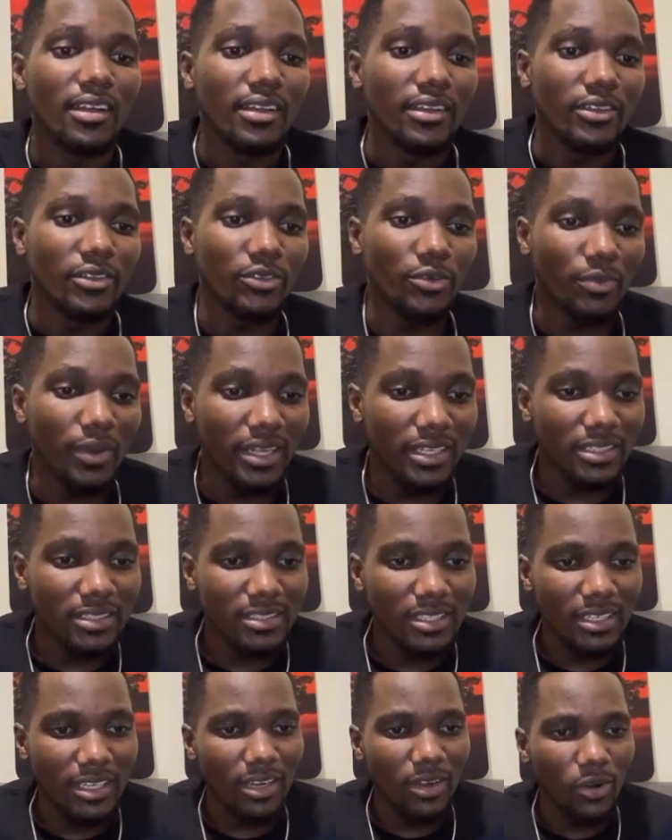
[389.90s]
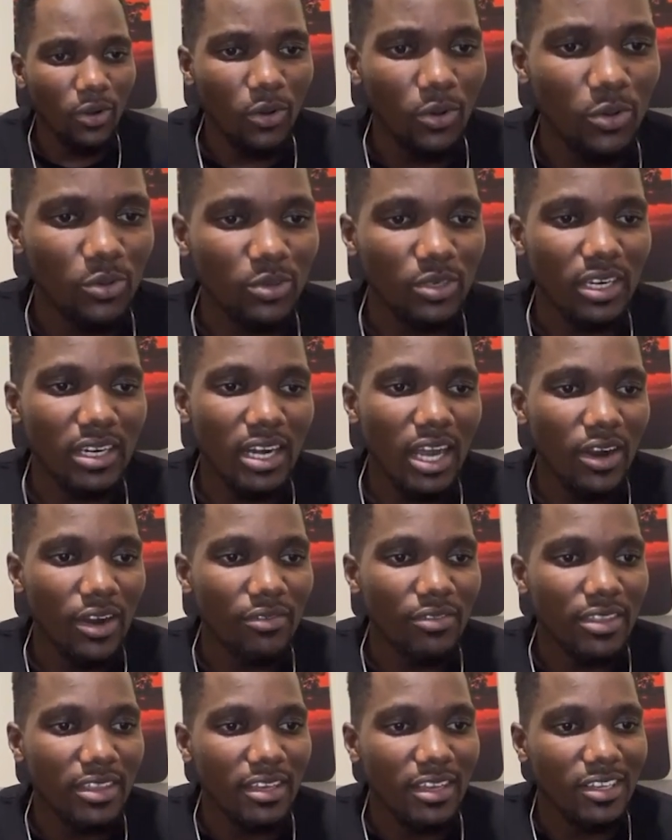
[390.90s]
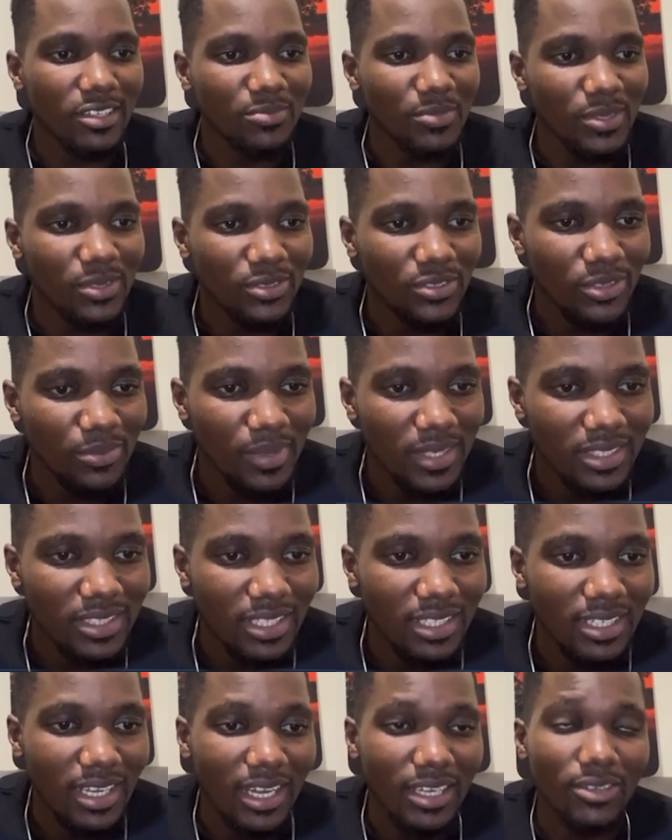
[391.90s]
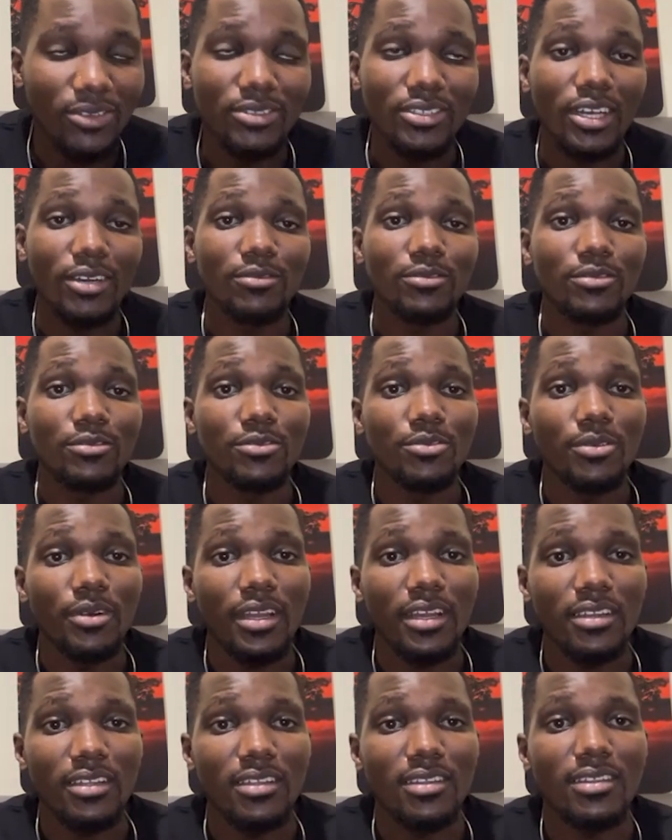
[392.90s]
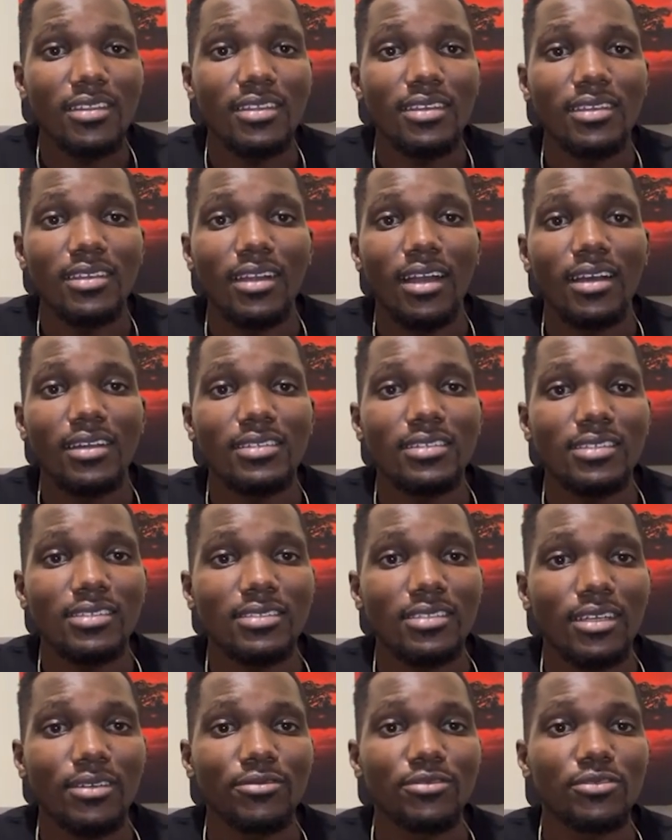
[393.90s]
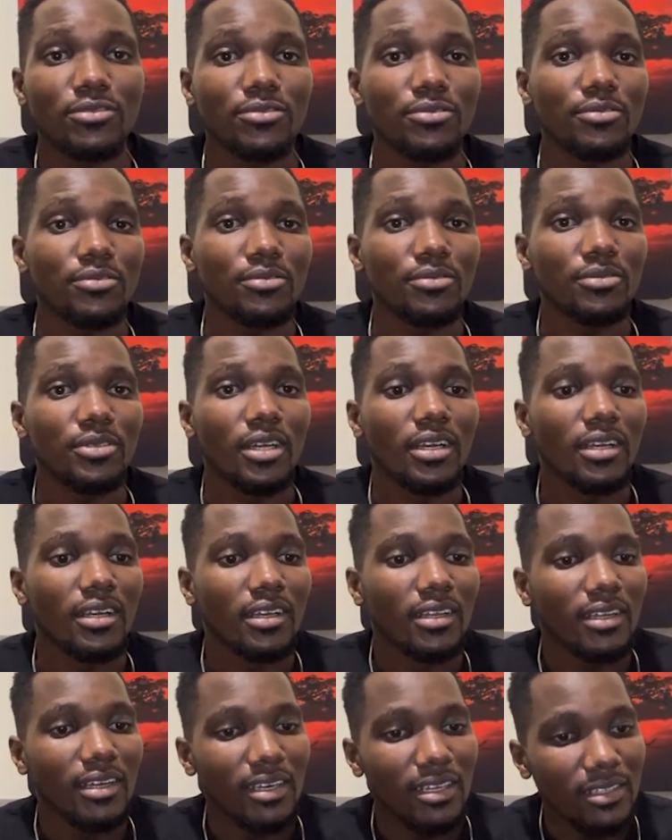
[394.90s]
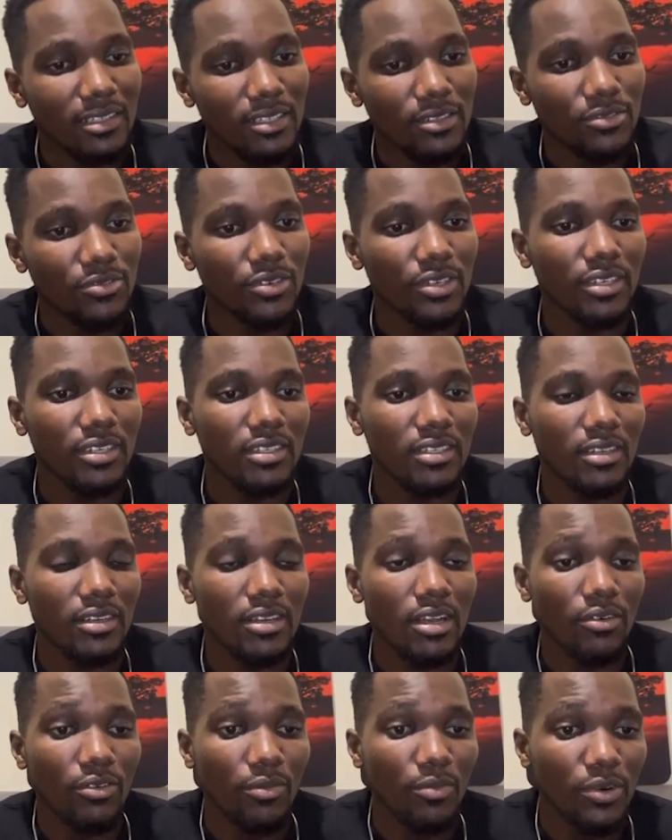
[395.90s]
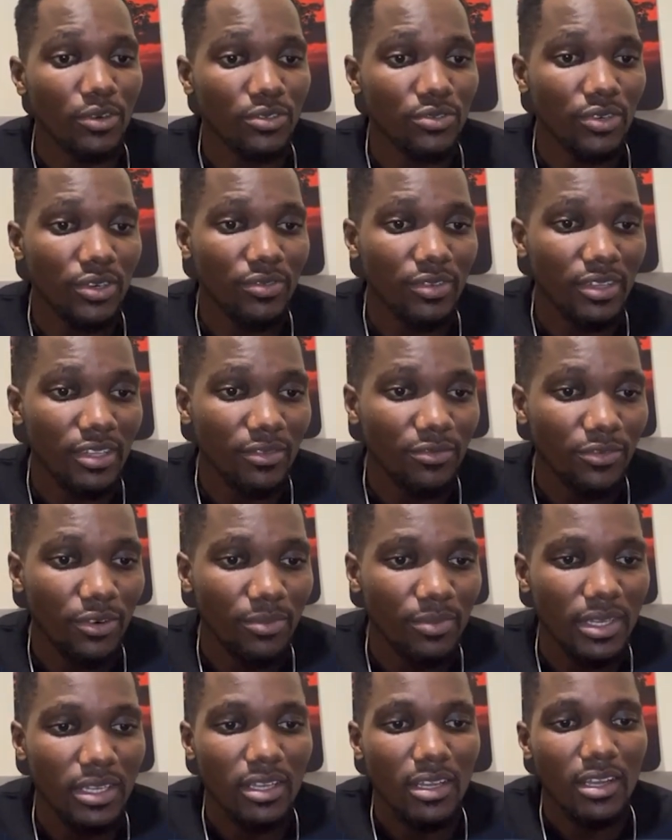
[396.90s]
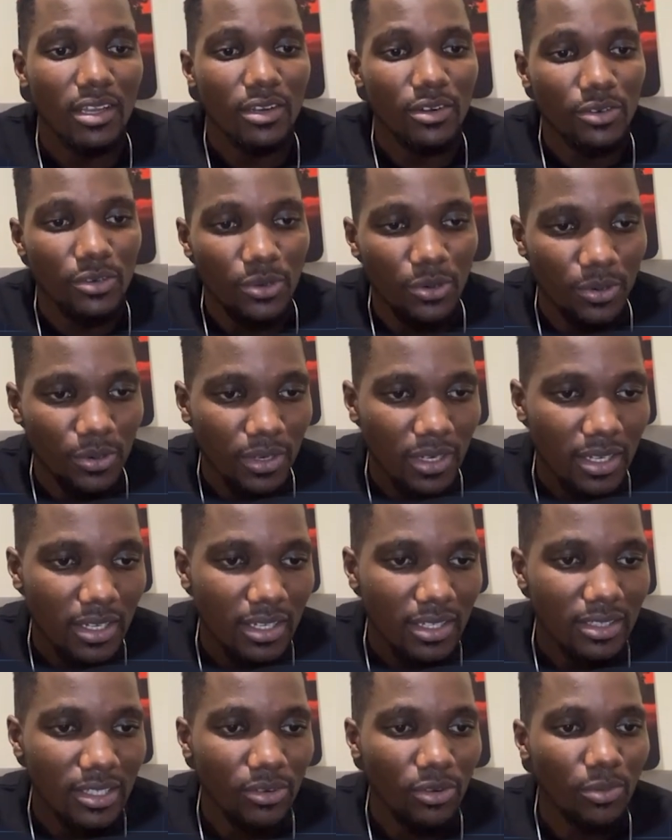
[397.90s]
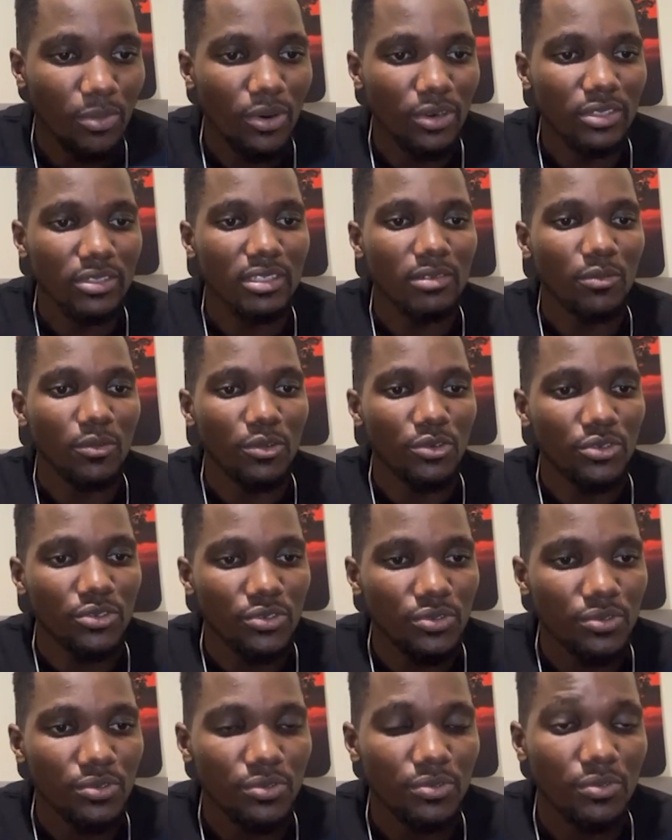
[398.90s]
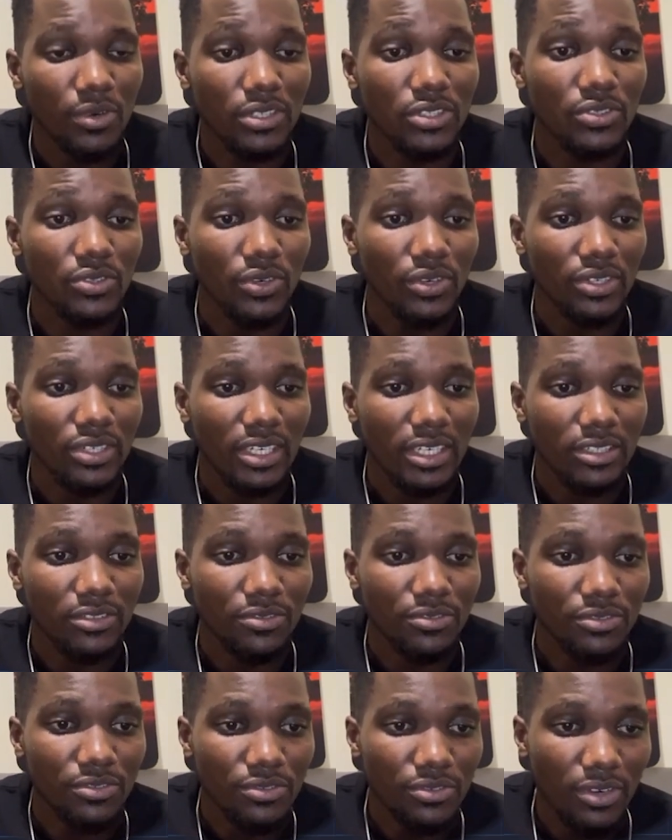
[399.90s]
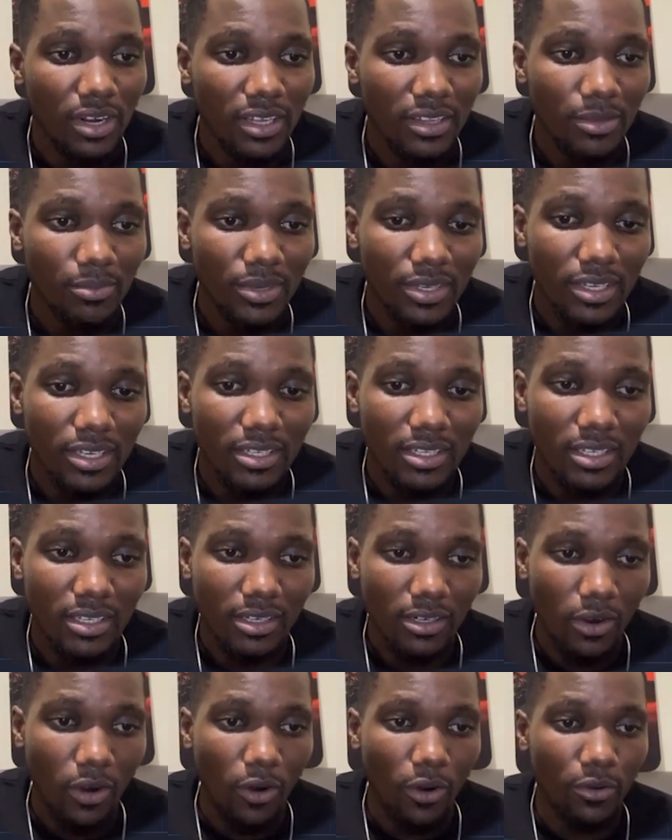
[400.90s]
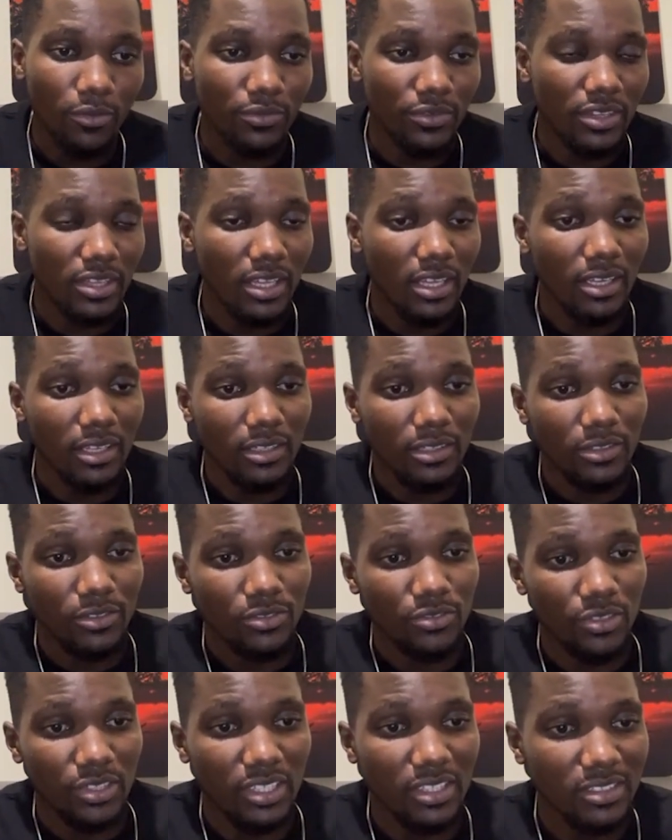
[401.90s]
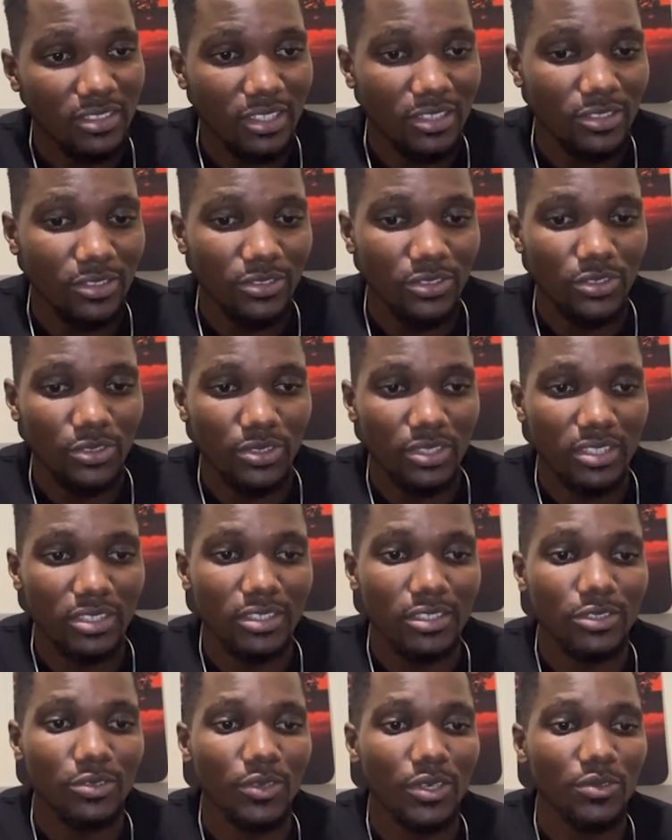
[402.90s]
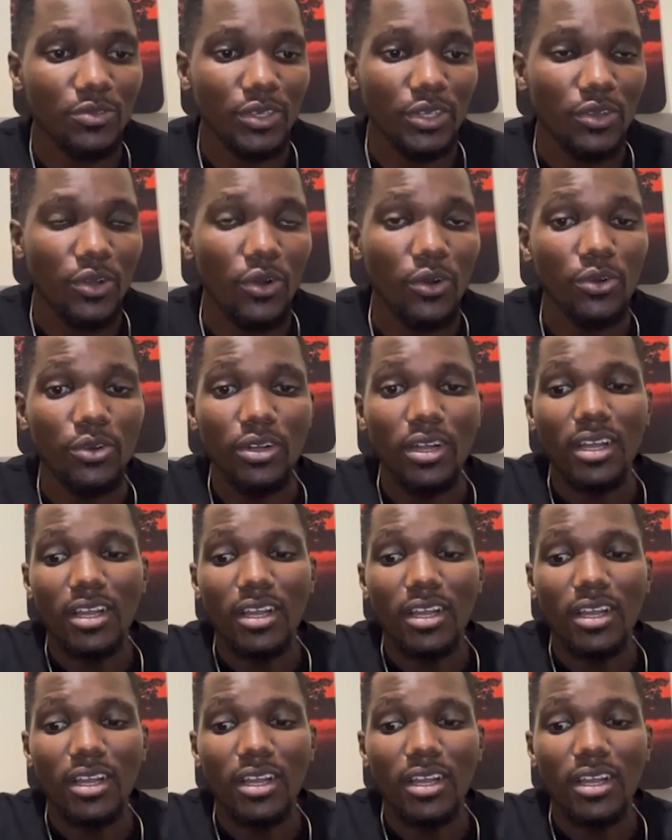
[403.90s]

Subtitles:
you might say, oh, now everything has been automated, I don't have to do anything, I just have to let the robot do everything for me. No, the robot will do what you order it to do at the beginning of the trading session. So this is what we call